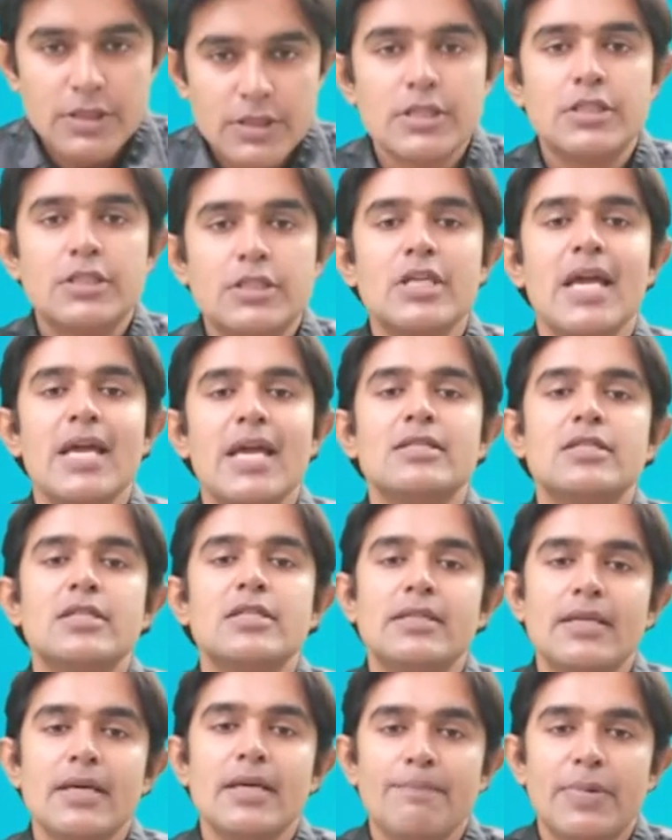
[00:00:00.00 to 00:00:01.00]
change
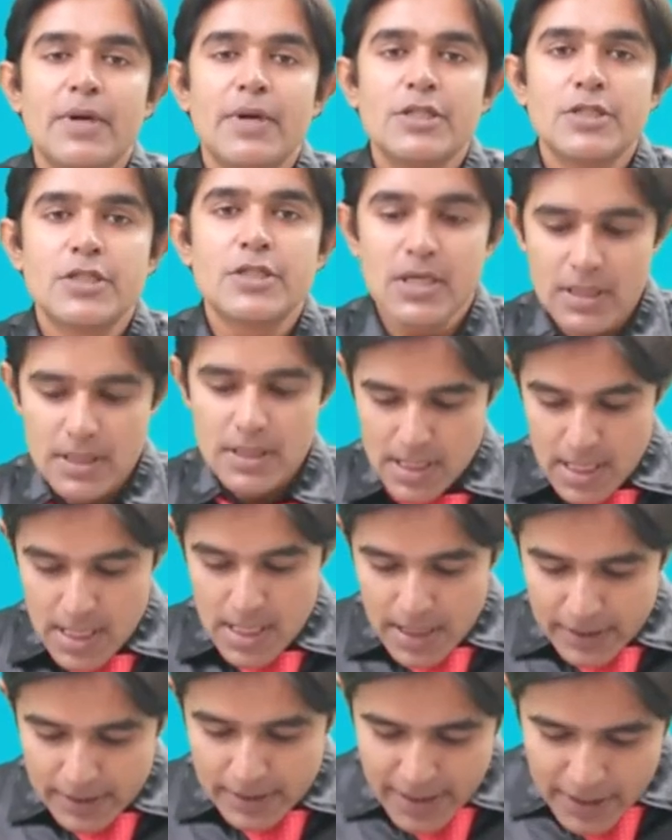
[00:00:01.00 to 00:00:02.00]
in temperature,
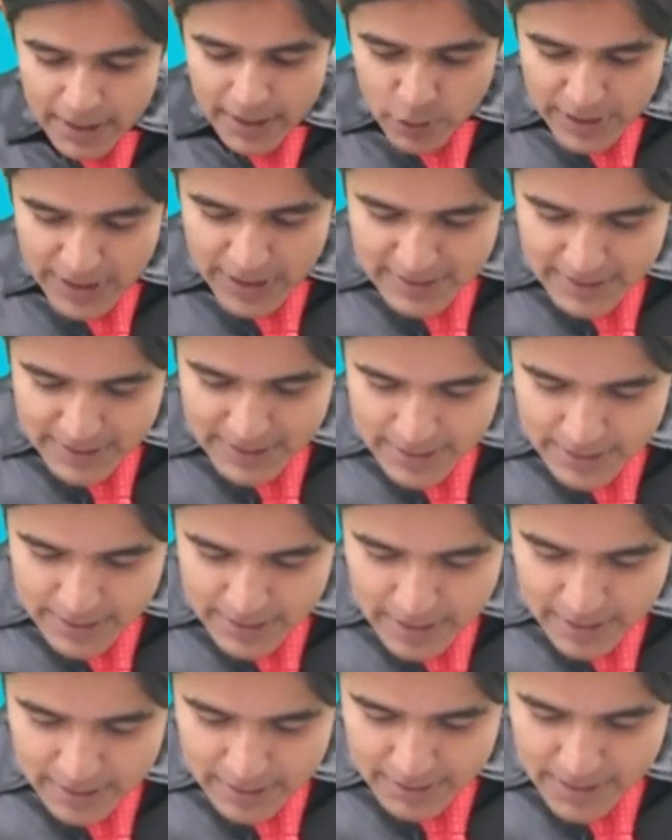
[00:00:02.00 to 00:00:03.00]
then you can see
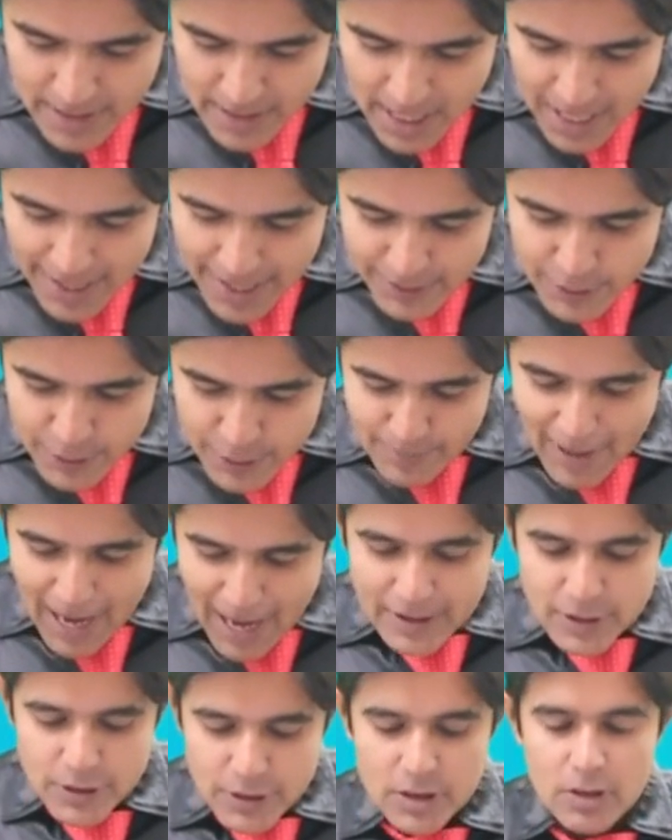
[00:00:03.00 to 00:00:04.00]
the
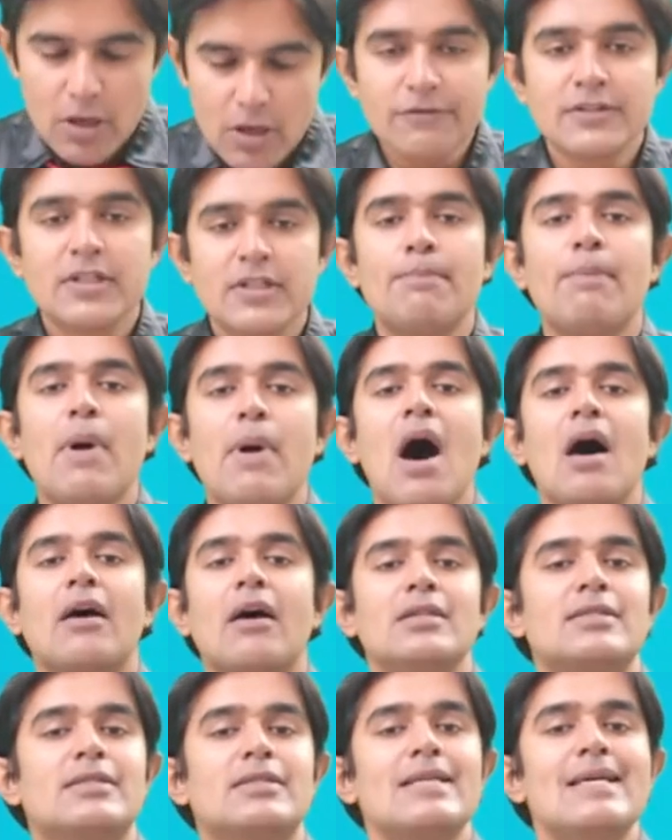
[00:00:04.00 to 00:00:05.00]
expansion of the bar
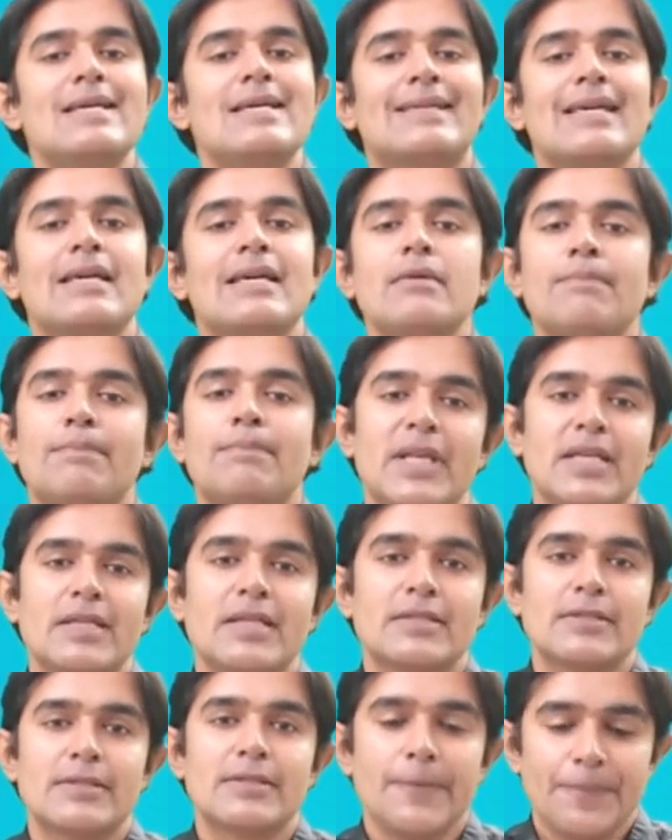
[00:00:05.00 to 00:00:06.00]
is taking
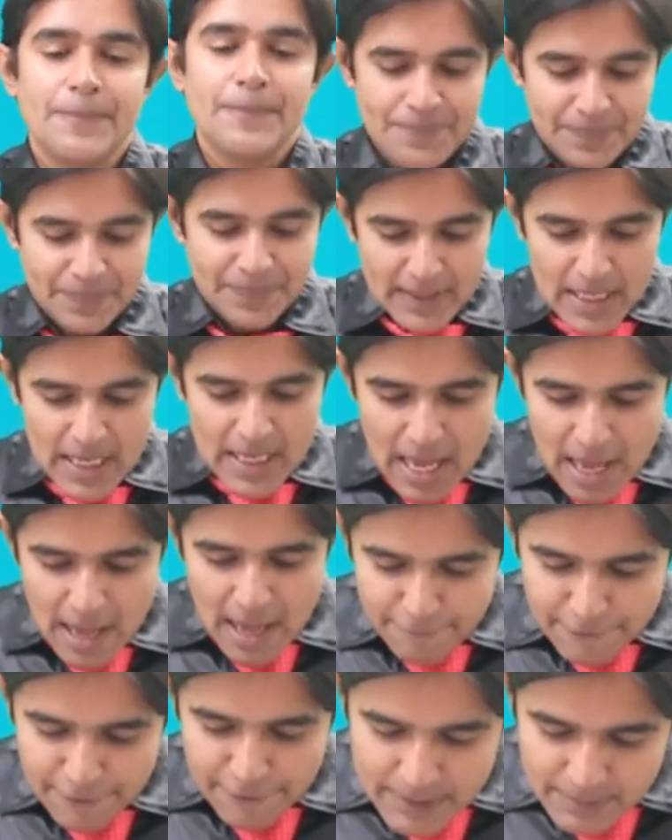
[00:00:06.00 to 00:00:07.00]
place.
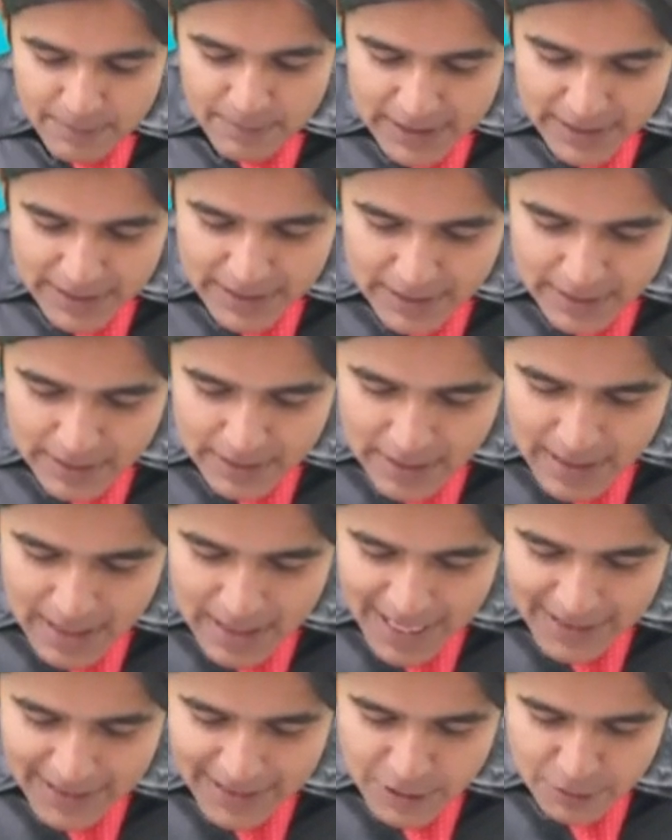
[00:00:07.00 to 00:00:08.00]
Every material
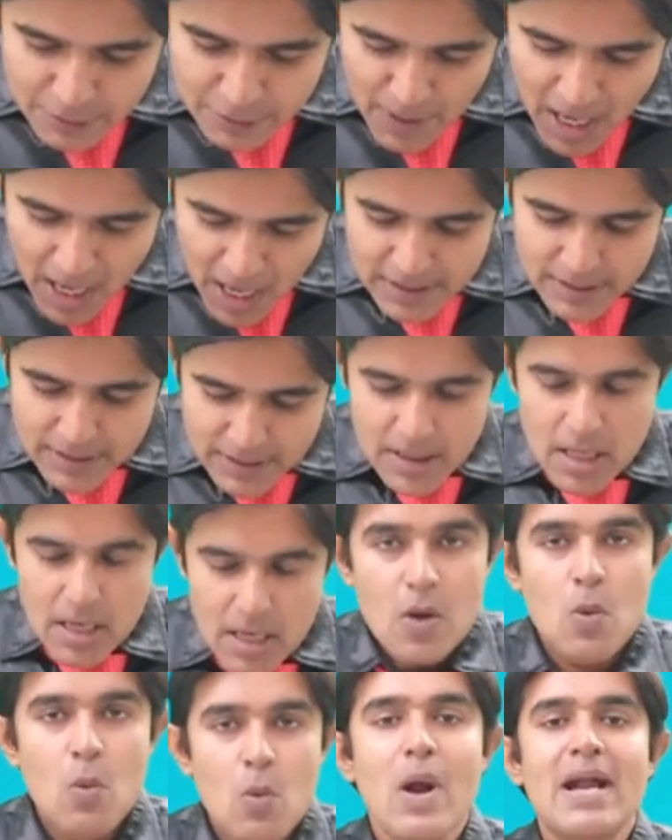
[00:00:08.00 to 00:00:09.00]
expands
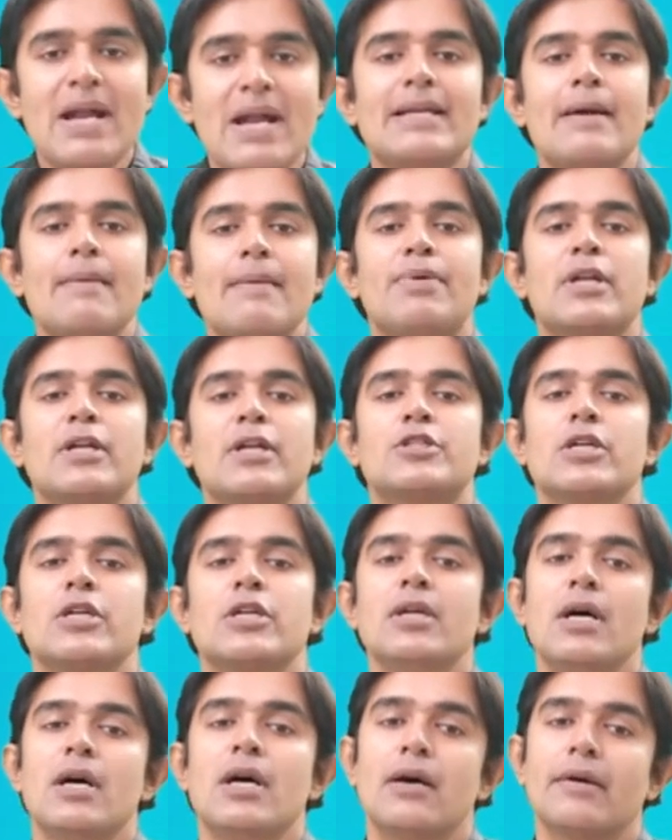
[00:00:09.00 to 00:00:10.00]
when
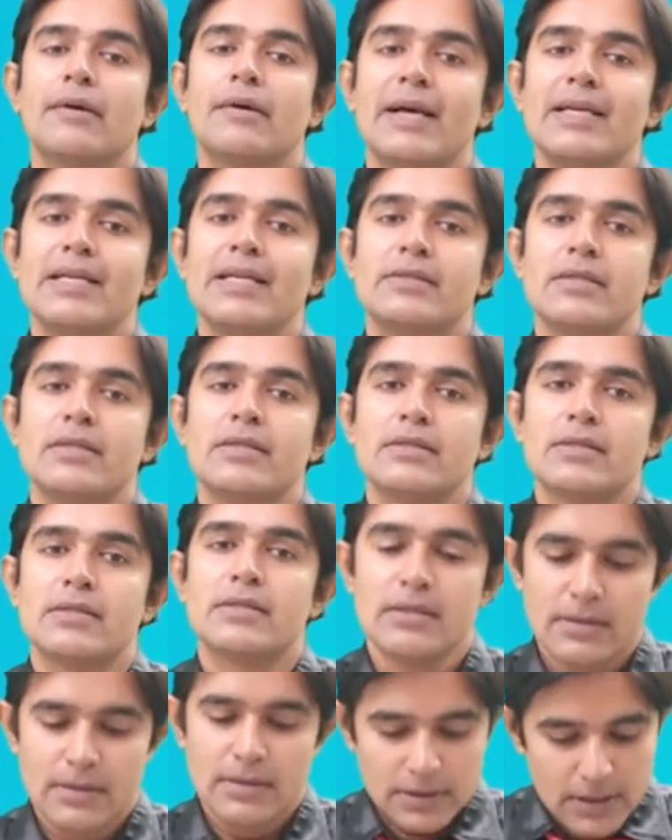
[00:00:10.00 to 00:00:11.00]
temperature rises.
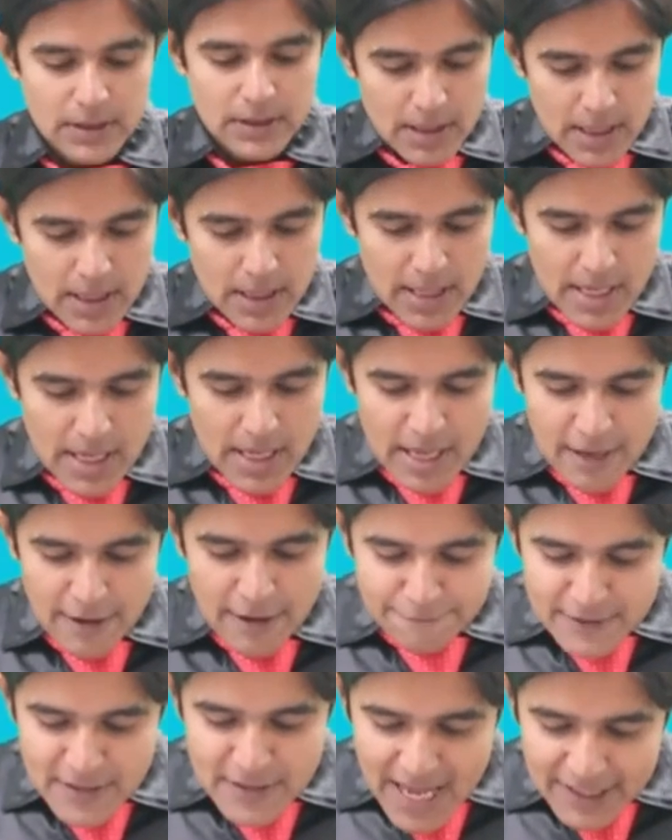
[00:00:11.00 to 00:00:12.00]

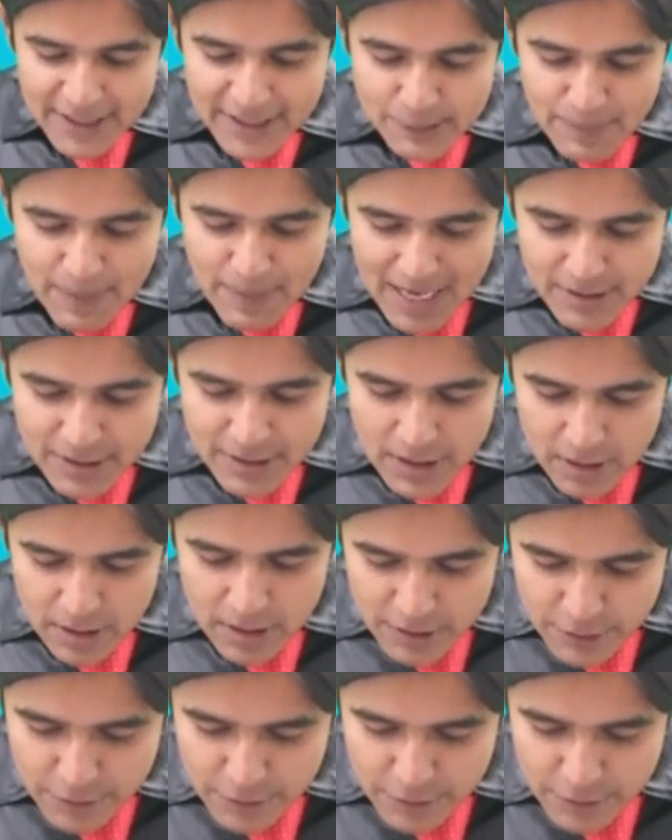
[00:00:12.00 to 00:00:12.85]
If the expansion is